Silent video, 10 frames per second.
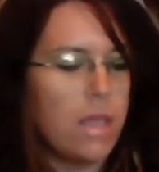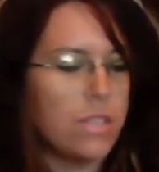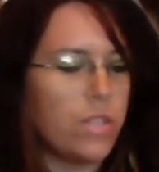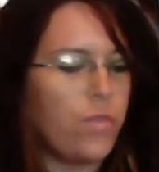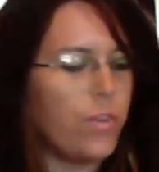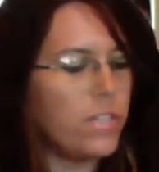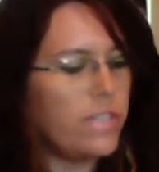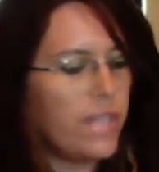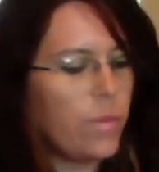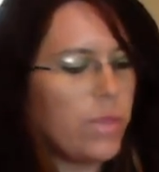So the first
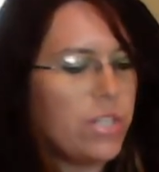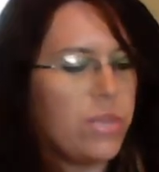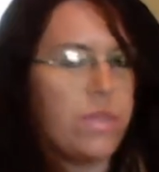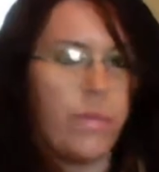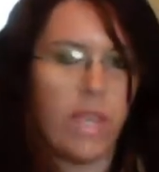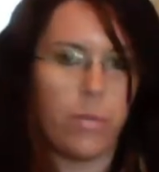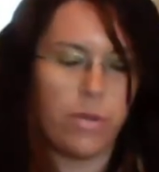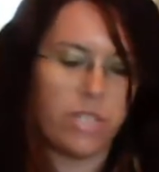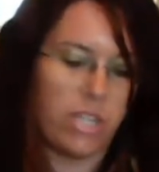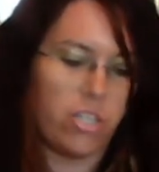thing I'm going to do is make a
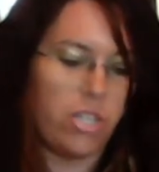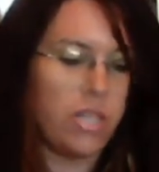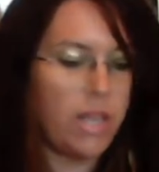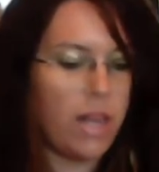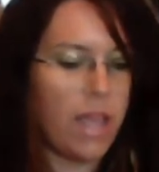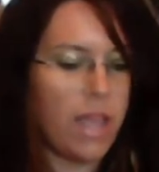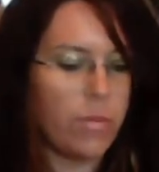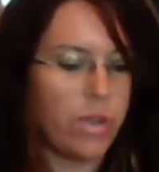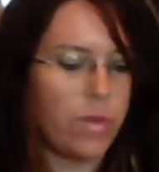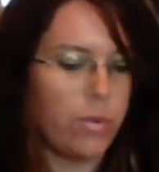prediction, and I
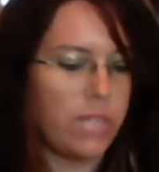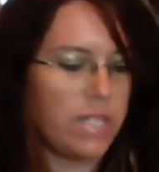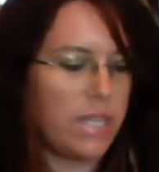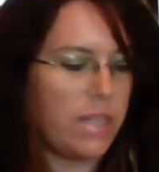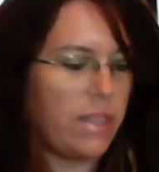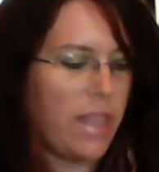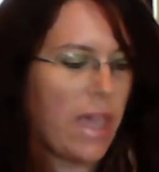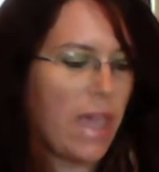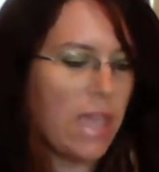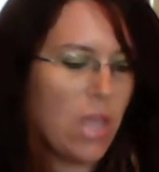am going to predict
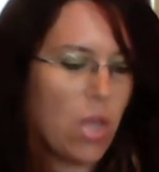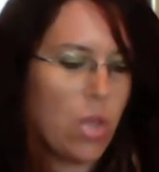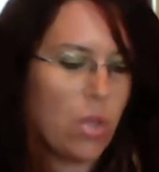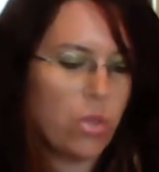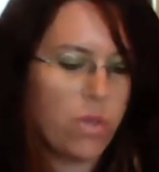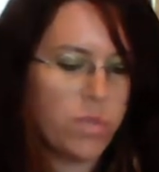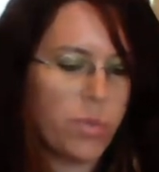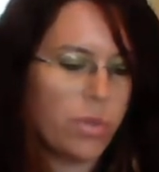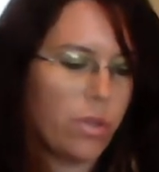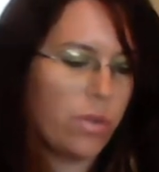that Louis
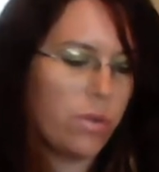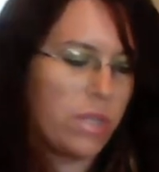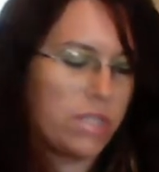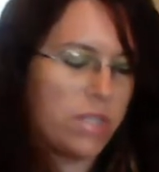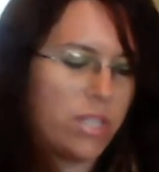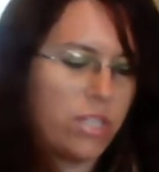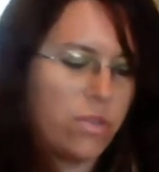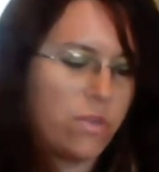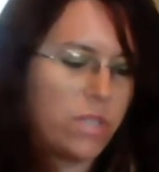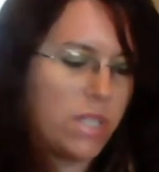Berlot is going to
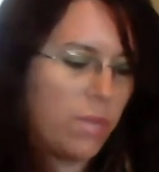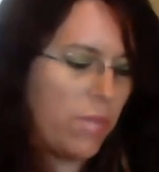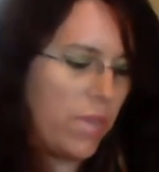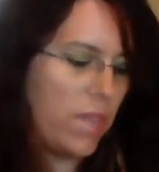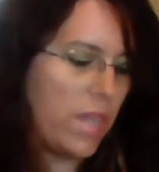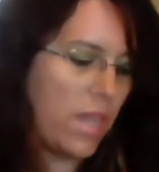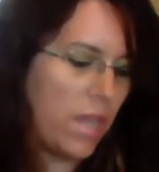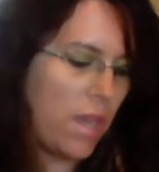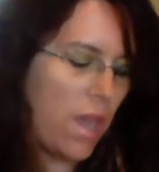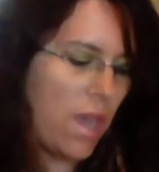do
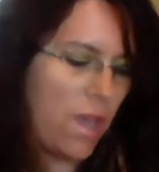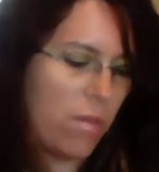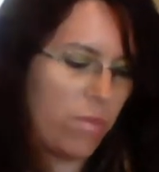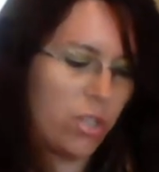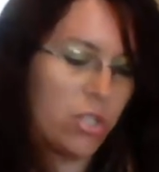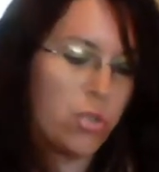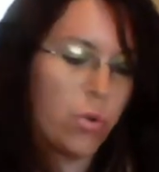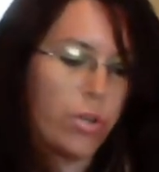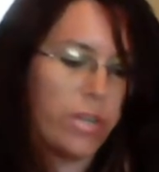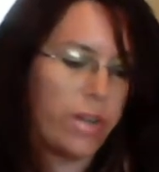something
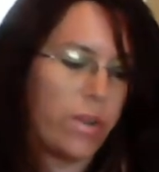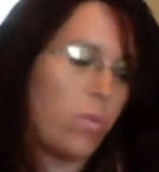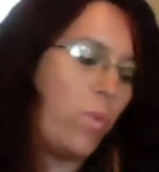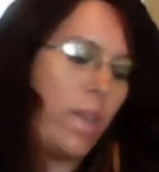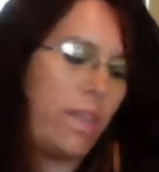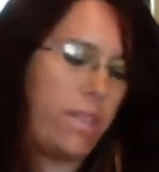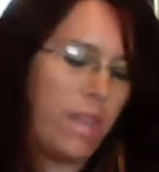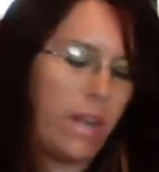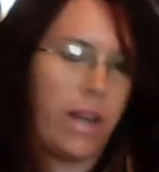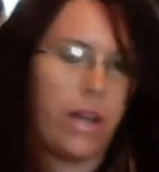extraordinary with
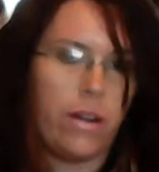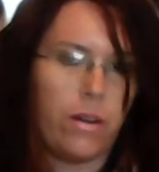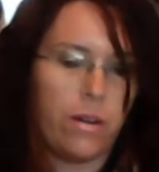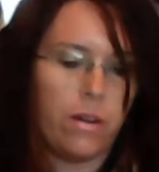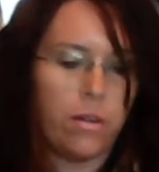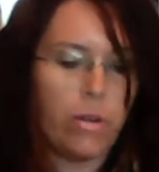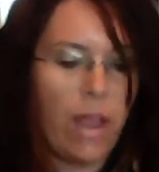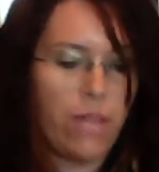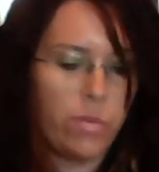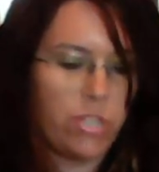an
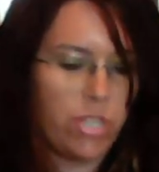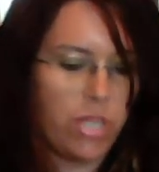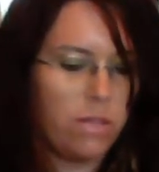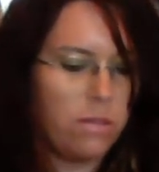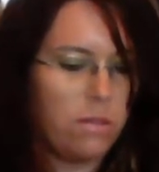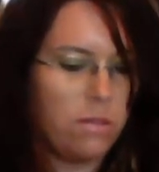aircraft machine.